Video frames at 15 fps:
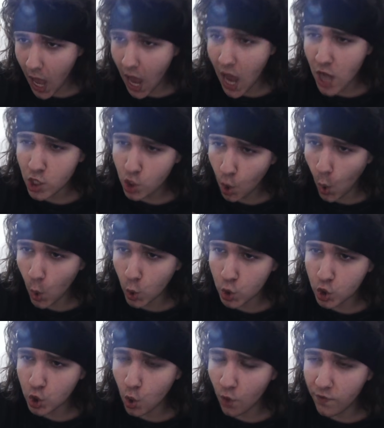and
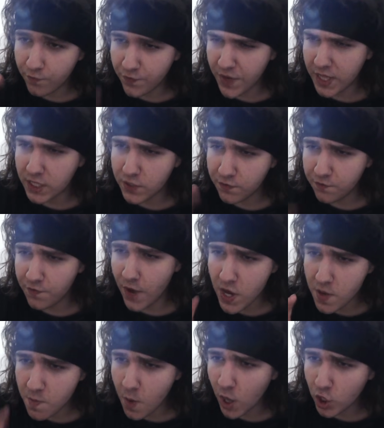also
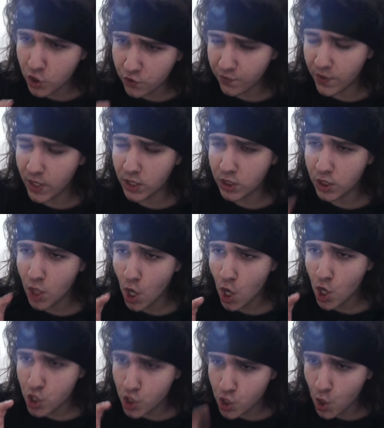very much fit
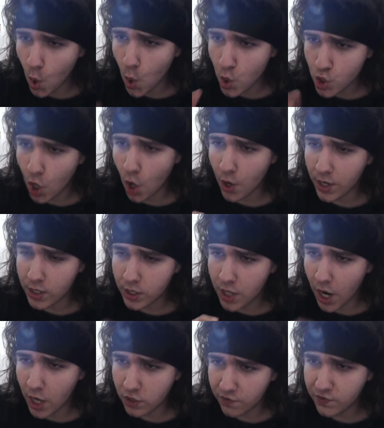your current
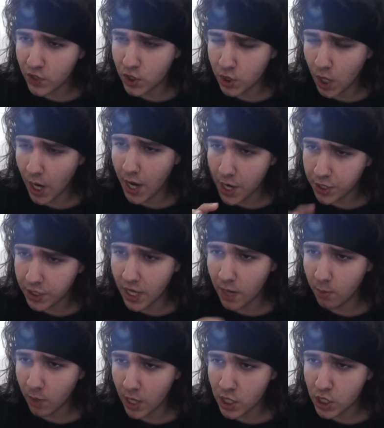narrative design and
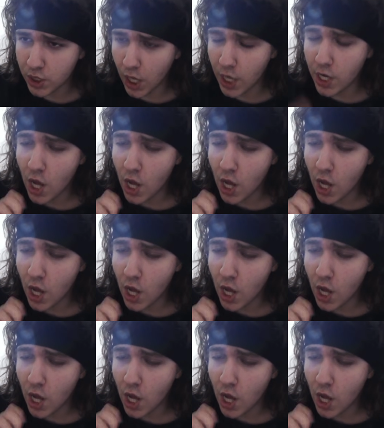gameplay design.